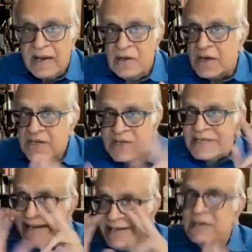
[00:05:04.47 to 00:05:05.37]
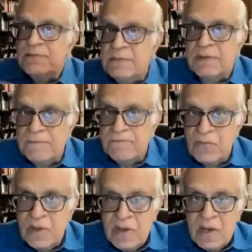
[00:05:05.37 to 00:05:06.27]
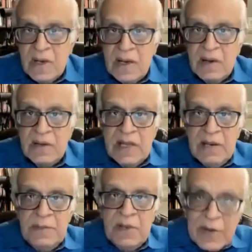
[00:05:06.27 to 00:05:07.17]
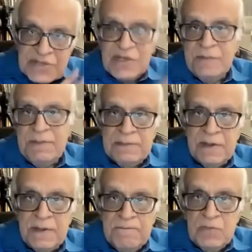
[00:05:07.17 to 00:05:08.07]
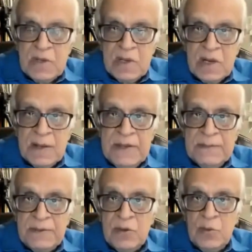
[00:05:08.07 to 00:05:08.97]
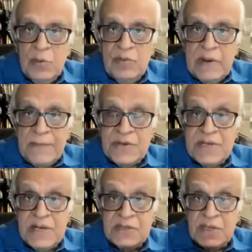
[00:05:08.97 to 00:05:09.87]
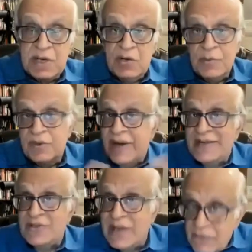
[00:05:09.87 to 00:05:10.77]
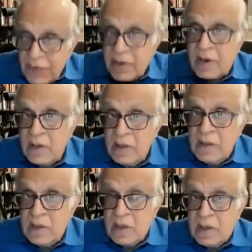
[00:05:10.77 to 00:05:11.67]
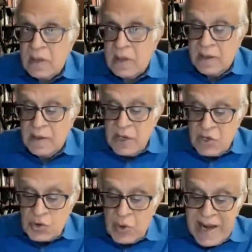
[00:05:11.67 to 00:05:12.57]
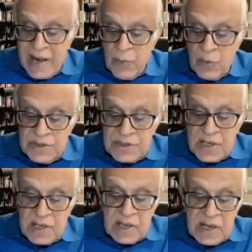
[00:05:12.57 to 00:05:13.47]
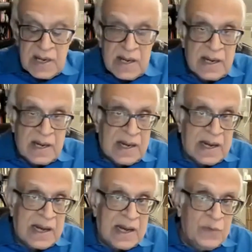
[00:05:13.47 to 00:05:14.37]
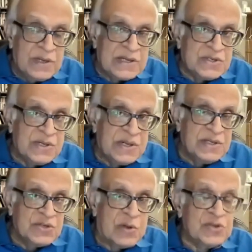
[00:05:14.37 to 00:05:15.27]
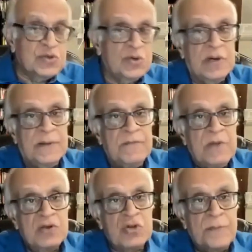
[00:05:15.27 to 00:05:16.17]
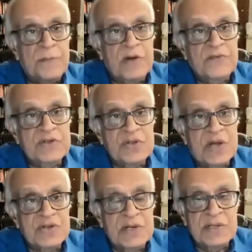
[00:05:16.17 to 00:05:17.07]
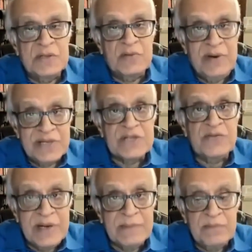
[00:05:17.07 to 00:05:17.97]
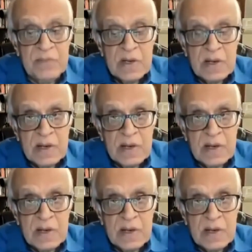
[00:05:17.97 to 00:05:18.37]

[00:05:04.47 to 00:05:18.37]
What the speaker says: and not just Indian people. There'll be Western people, people who represent human rights in Africa. So I would consider this also a topic of discussion in the religious freedom